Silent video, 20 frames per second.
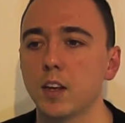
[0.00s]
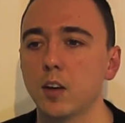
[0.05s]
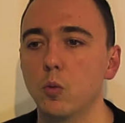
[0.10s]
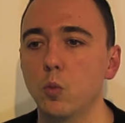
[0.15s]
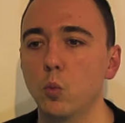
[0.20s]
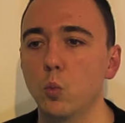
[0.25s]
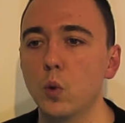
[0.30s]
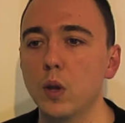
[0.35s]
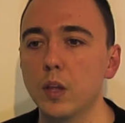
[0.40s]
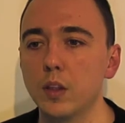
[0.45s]

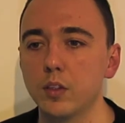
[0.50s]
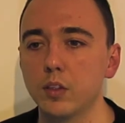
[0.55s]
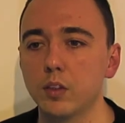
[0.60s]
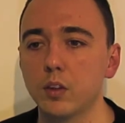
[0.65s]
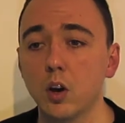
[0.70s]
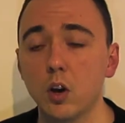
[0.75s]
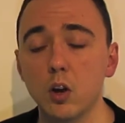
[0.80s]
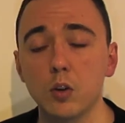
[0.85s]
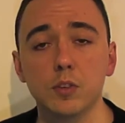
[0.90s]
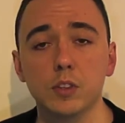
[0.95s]
With
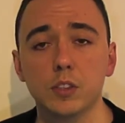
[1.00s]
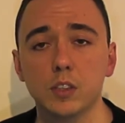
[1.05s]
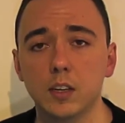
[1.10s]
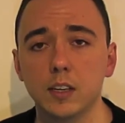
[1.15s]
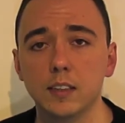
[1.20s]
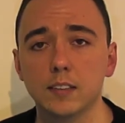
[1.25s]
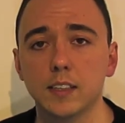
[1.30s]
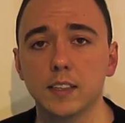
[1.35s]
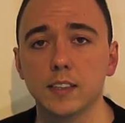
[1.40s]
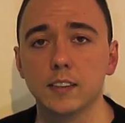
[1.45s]

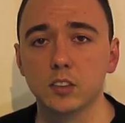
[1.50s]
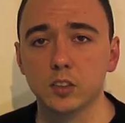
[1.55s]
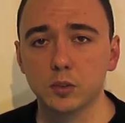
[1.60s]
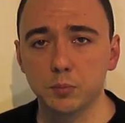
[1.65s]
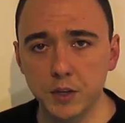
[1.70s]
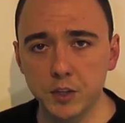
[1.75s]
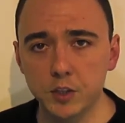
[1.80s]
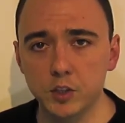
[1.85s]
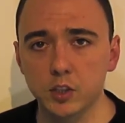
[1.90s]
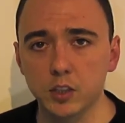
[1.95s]
COVID-19
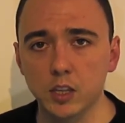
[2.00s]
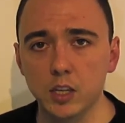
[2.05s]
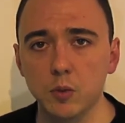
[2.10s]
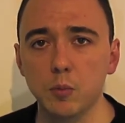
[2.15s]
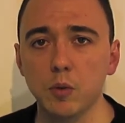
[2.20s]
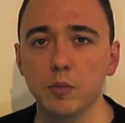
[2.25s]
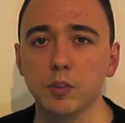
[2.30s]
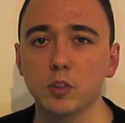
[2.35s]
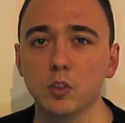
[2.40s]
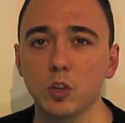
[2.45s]
especially,
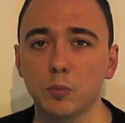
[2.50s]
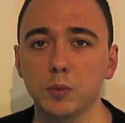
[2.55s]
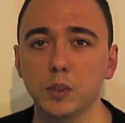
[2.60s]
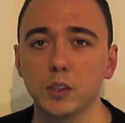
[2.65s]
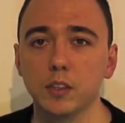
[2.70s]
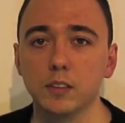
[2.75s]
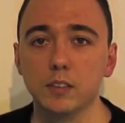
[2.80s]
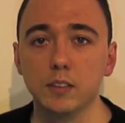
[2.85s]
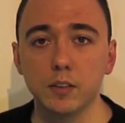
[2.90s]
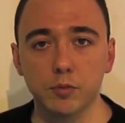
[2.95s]
we've adopted
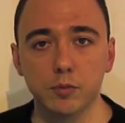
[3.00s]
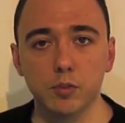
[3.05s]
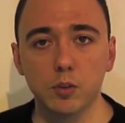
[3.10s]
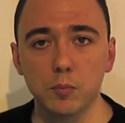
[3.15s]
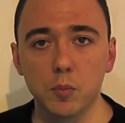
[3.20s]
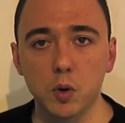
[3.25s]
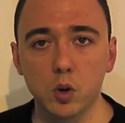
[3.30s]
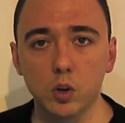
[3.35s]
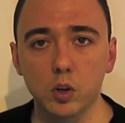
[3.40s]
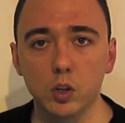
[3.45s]
a different
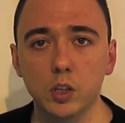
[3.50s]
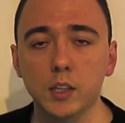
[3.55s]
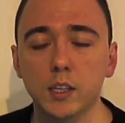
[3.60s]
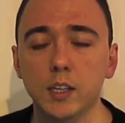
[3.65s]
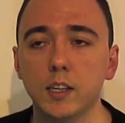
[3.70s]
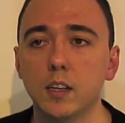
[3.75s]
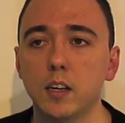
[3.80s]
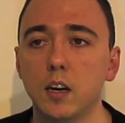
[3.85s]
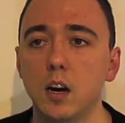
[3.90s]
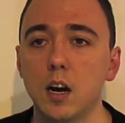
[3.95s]
model.
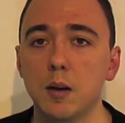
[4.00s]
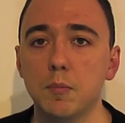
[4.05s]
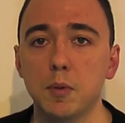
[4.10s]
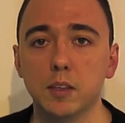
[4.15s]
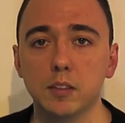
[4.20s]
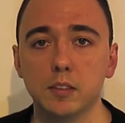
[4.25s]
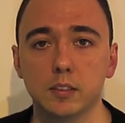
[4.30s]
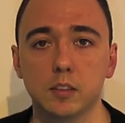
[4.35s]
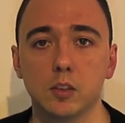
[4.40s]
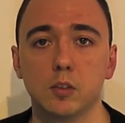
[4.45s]
I
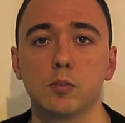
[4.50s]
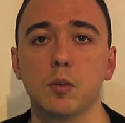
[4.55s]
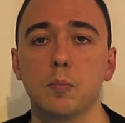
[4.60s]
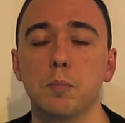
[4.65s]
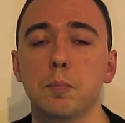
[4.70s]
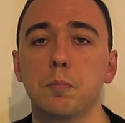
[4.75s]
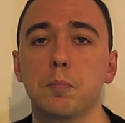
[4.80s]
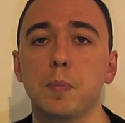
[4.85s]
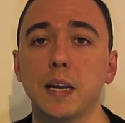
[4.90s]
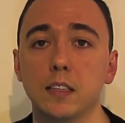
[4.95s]
myself am
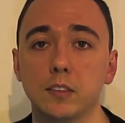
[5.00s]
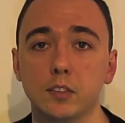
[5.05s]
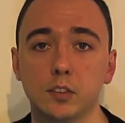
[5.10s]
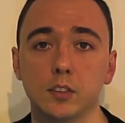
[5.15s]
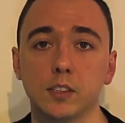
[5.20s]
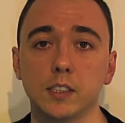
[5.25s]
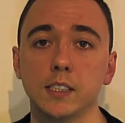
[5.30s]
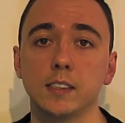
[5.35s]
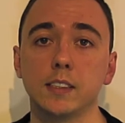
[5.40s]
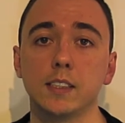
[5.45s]

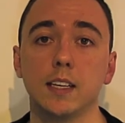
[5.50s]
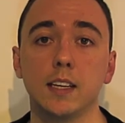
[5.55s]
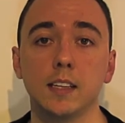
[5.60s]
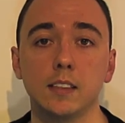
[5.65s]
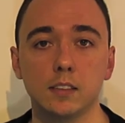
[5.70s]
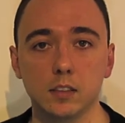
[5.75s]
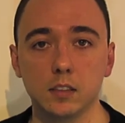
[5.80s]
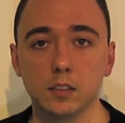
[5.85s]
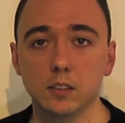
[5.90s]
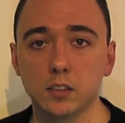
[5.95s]
based in the
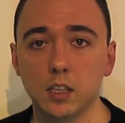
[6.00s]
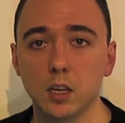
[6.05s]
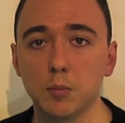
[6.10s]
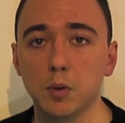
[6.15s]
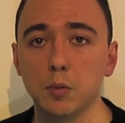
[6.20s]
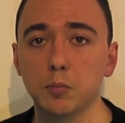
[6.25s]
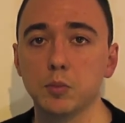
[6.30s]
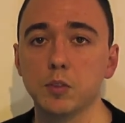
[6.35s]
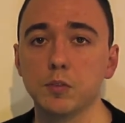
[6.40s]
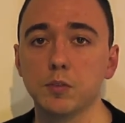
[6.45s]
eastern
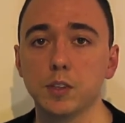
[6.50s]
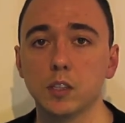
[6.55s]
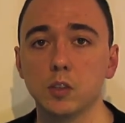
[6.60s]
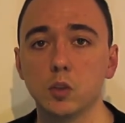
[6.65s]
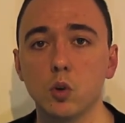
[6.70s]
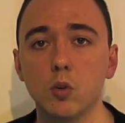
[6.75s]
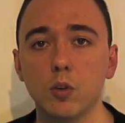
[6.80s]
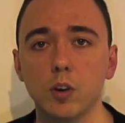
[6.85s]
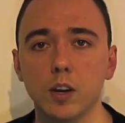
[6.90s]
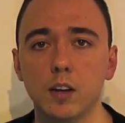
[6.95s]
suburbs of
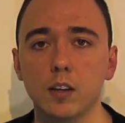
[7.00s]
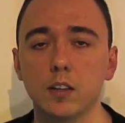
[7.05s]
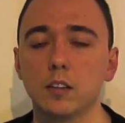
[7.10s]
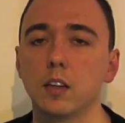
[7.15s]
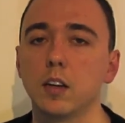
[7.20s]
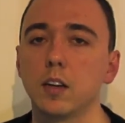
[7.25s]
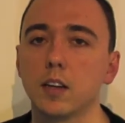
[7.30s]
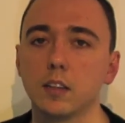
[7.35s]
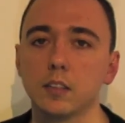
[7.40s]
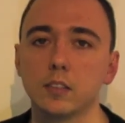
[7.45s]
Victoria.
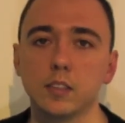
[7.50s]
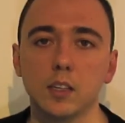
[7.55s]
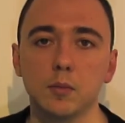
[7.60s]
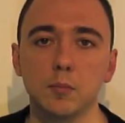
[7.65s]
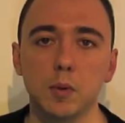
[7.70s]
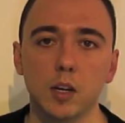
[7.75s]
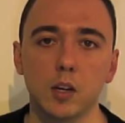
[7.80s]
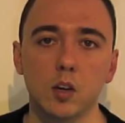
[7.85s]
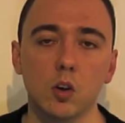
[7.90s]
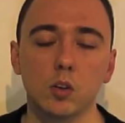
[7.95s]
Like I said,
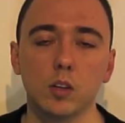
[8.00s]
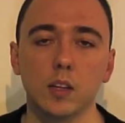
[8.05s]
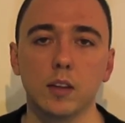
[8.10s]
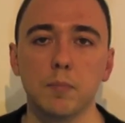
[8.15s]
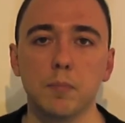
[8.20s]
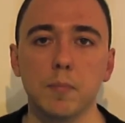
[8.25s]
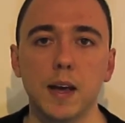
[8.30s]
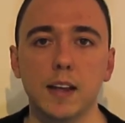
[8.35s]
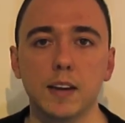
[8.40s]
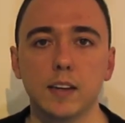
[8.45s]
my colleague
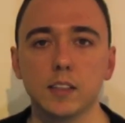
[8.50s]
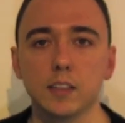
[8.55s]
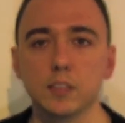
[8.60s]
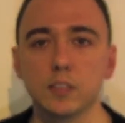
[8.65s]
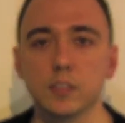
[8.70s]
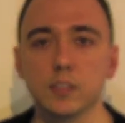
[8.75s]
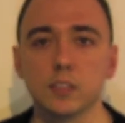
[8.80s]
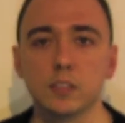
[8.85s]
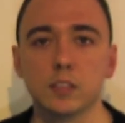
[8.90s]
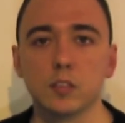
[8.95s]
Matt is
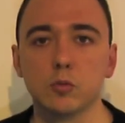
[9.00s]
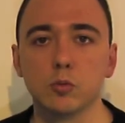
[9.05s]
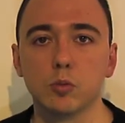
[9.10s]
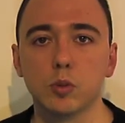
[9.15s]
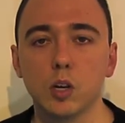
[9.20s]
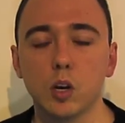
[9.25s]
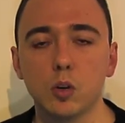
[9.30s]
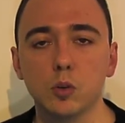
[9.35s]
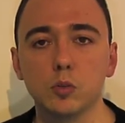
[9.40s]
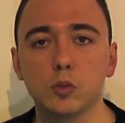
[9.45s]
in the Central
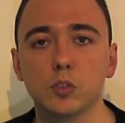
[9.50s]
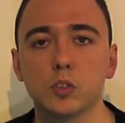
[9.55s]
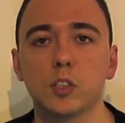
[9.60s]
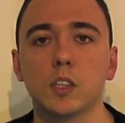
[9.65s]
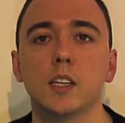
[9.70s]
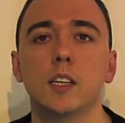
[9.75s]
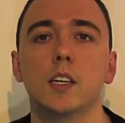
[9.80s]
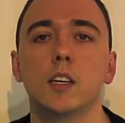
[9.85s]
Coast.